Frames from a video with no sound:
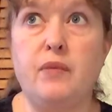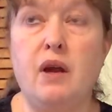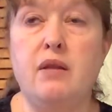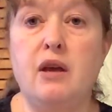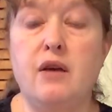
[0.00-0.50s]

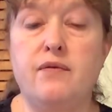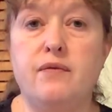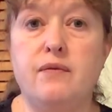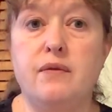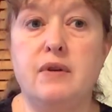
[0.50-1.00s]
they've
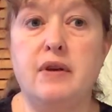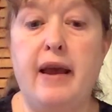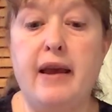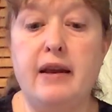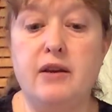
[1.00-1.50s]

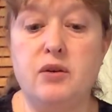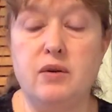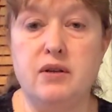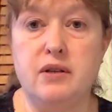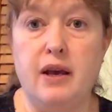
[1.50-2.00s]
taken it to
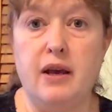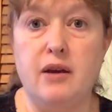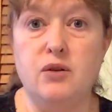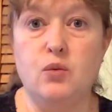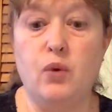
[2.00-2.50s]
a
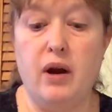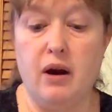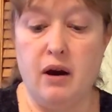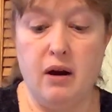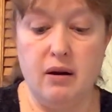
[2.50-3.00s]
stage
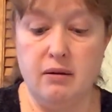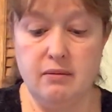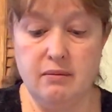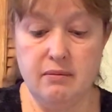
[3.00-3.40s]
where